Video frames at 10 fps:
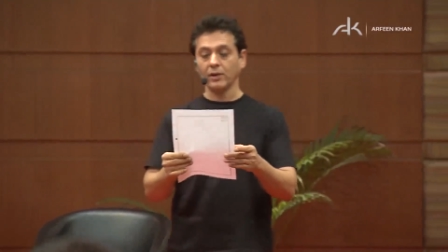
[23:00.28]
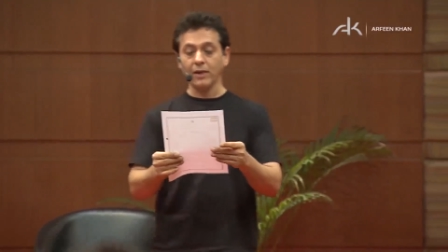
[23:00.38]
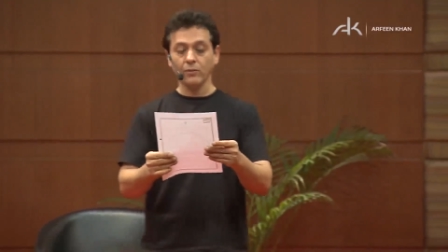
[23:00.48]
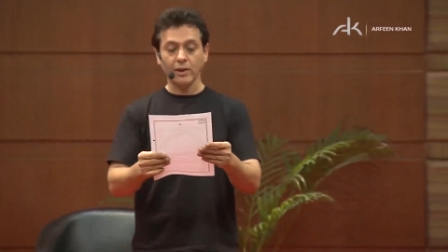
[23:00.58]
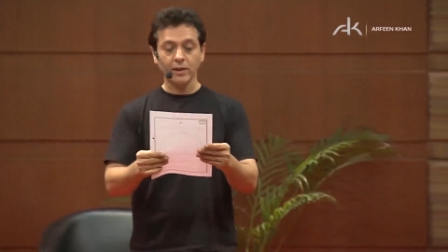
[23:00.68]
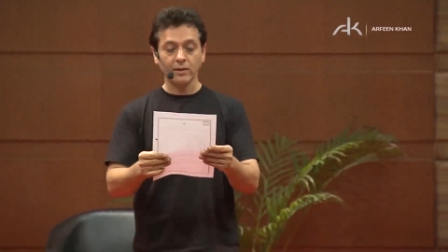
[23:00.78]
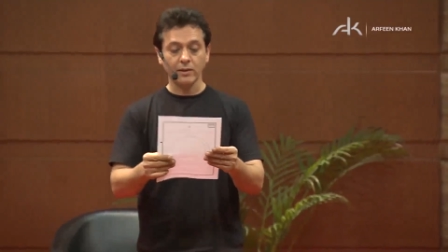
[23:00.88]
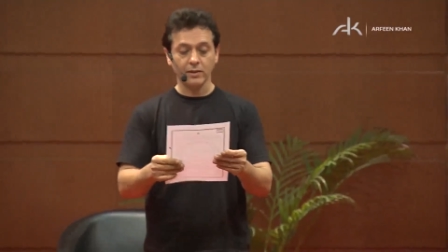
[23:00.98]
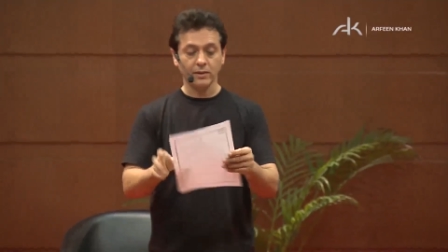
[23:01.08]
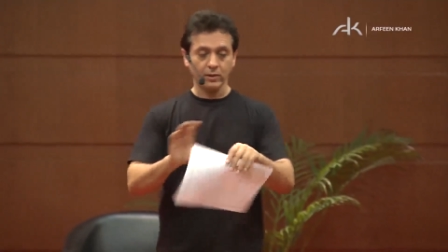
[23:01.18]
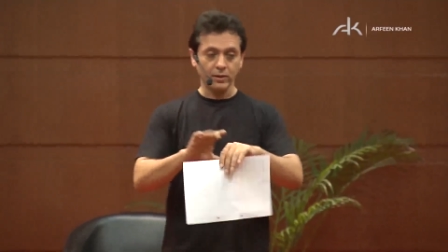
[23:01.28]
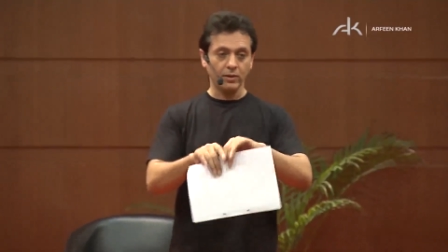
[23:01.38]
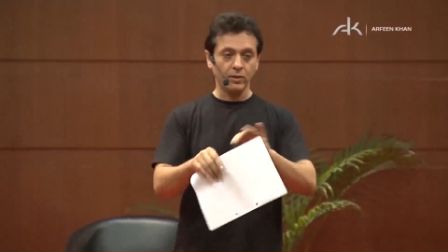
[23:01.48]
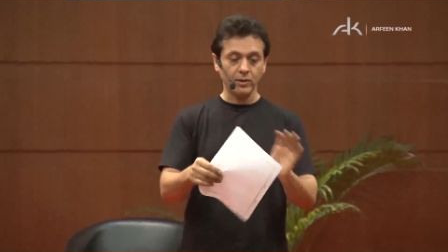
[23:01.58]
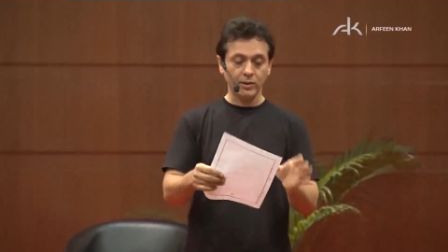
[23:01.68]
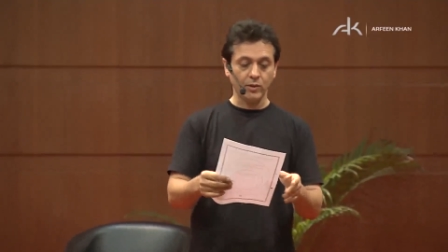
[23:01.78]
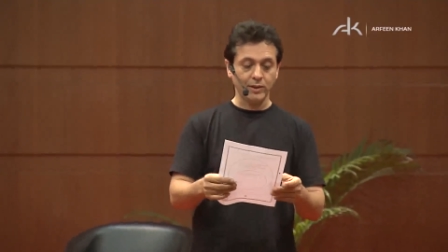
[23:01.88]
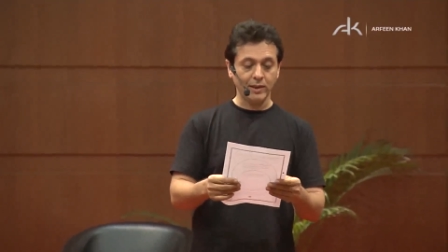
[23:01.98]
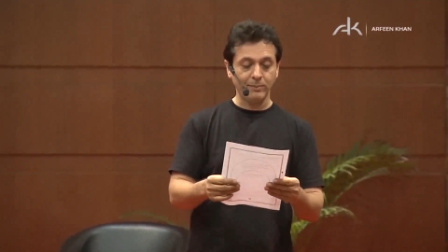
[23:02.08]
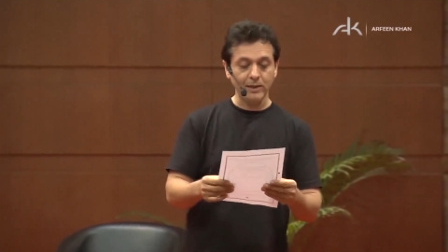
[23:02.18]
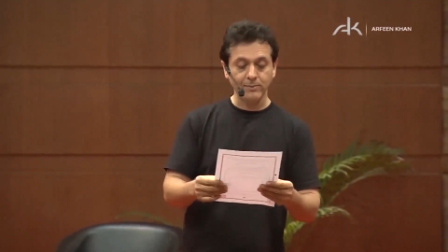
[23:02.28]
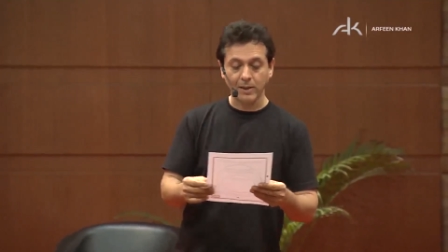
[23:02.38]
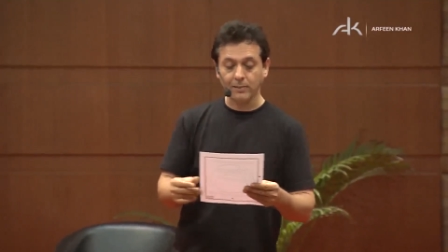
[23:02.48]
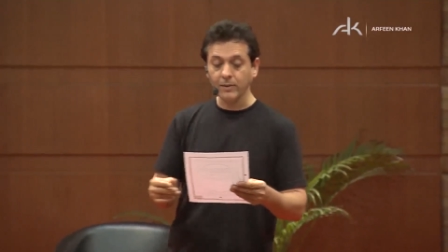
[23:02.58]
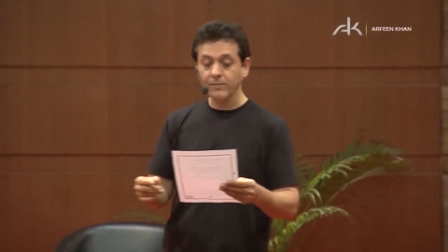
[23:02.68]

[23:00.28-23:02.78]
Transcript: You're gonna get a pen and paper,